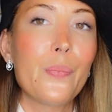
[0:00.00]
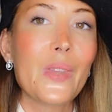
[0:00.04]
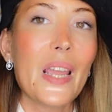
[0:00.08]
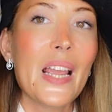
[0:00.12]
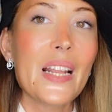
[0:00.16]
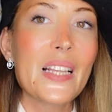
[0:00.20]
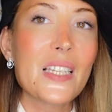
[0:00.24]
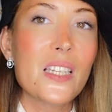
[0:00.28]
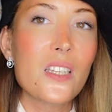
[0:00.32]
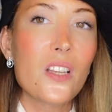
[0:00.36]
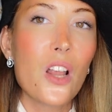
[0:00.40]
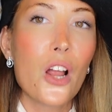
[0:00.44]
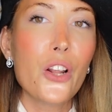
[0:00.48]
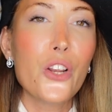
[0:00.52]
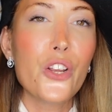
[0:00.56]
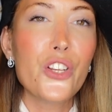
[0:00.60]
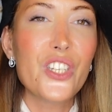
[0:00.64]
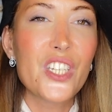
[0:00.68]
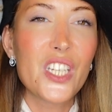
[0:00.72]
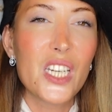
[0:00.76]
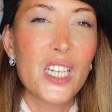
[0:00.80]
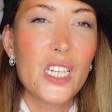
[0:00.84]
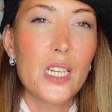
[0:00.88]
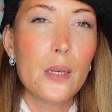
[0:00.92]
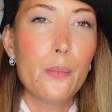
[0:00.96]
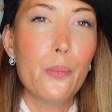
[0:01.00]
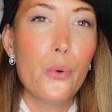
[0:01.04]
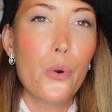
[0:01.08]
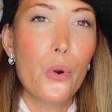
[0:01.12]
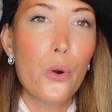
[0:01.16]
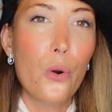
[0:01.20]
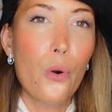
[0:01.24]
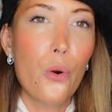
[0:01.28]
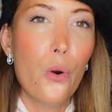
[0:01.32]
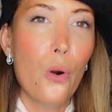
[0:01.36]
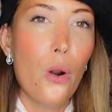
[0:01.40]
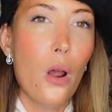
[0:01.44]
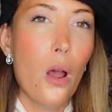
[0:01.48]
it's not a teddy
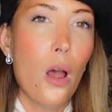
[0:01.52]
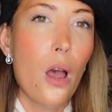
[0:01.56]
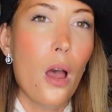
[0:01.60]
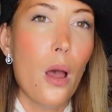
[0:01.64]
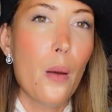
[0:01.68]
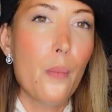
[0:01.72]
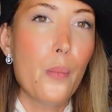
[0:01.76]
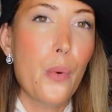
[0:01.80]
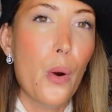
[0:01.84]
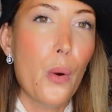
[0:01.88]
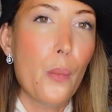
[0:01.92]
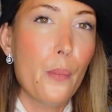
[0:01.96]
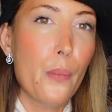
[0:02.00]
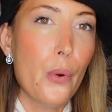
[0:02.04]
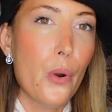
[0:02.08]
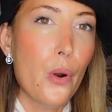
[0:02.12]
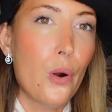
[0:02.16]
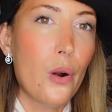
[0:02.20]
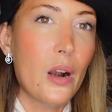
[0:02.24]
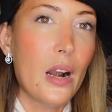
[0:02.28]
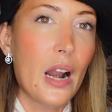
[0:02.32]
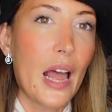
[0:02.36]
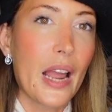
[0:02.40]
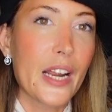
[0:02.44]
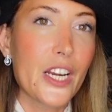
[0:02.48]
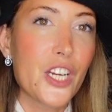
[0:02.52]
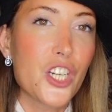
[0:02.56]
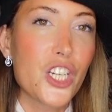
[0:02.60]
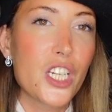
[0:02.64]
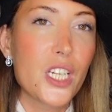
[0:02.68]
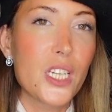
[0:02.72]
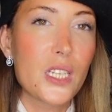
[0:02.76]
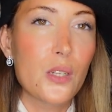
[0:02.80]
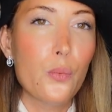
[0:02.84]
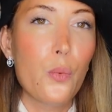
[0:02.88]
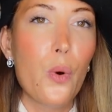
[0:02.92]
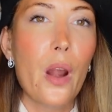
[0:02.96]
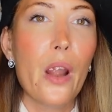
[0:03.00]
bear bomber like
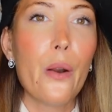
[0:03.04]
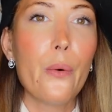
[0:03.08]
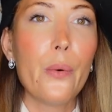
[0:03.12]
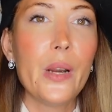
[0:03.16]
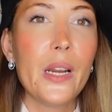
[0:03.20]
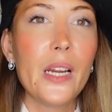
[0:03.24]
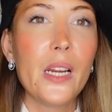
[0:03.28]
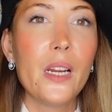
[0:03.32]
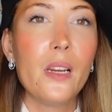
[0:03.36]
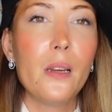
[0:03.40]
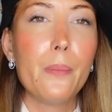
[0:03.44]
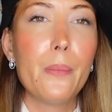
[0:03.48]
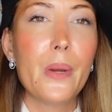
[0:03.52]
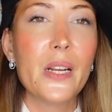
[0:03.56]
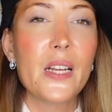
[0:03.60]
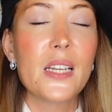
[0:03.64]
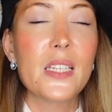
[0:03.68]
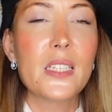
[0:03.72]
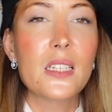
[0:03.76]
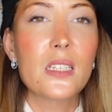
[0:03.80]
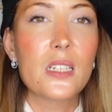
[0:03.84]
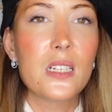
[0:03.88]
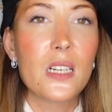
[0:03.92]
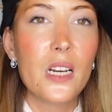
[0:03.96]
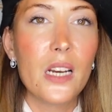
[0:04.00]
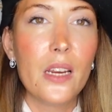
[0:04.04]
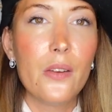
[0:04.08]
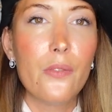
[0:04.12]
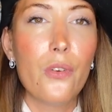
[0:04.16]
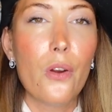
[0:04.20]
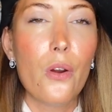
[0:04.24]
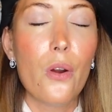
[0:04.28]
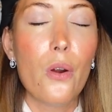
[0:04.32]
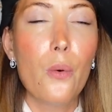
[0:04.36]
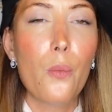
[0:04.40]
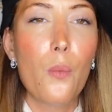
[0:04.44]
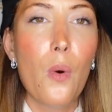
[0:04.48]
she's wearing, but it's leather